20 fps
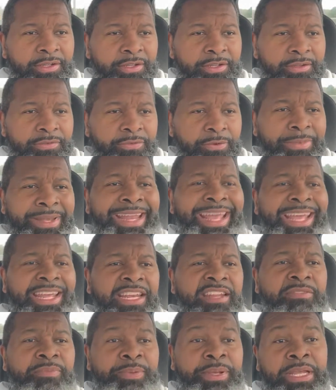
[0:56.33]
from
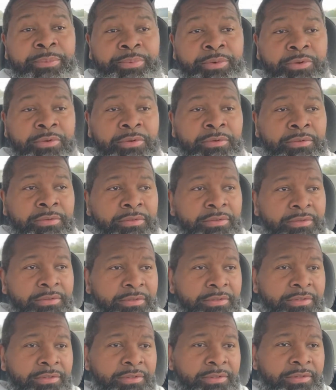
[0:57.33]
native people,
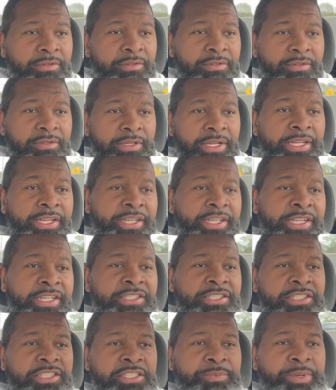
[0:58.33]

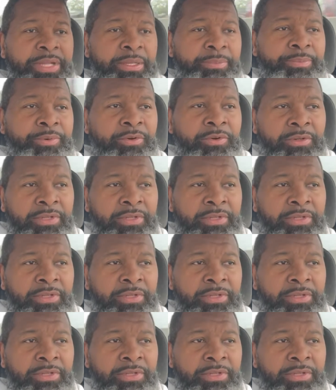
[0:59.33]
indigenous people.